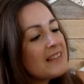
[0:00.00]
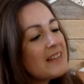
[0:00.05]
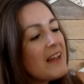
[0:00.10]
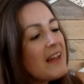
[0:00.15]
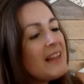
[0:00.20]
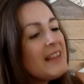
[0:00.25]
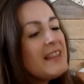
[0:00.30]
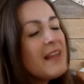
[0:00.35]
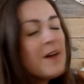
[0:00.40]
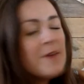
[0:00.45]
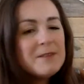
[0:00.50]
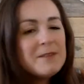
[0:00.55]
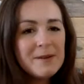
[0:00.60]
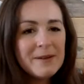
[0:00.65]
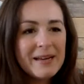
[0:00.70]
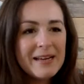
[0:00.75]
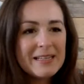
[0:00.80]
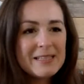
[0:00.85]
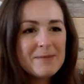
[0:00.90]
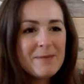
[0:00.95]
I love doing
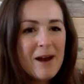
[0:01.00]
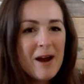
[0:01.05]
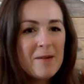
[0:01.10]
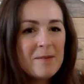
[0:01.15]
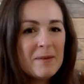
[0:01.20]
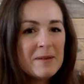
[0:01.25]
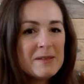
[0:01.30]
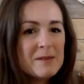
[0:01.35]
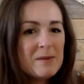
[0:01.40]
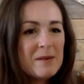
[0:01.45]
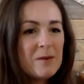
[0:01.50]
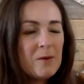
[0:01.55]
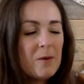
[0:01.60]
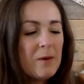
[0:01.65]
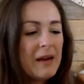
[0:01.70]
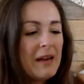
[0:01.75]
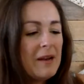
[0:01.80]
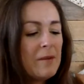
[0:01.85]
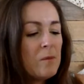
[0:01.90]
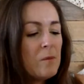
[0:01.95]
experiments with
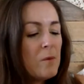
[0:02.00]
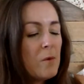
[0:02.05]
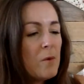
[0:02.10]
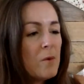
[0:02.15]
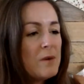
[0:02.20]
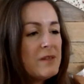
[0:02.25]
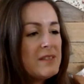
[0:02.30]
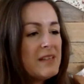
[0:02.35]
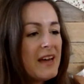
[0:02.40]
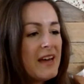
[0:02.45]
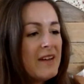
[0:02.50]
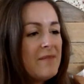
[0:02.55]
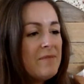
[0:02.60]
oil and water.